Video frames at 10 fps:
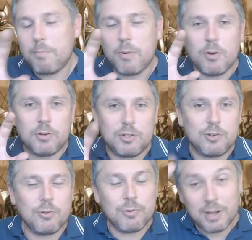but
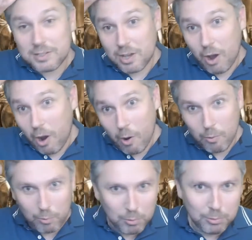Dorne as a
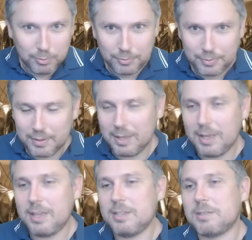whole
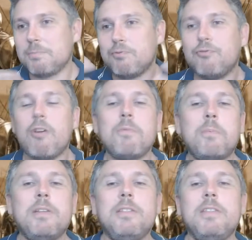is
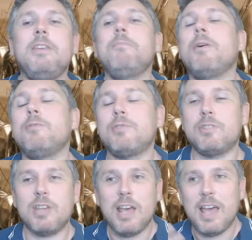probably the
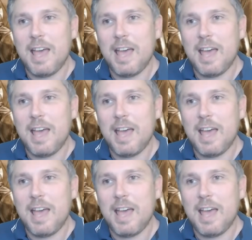most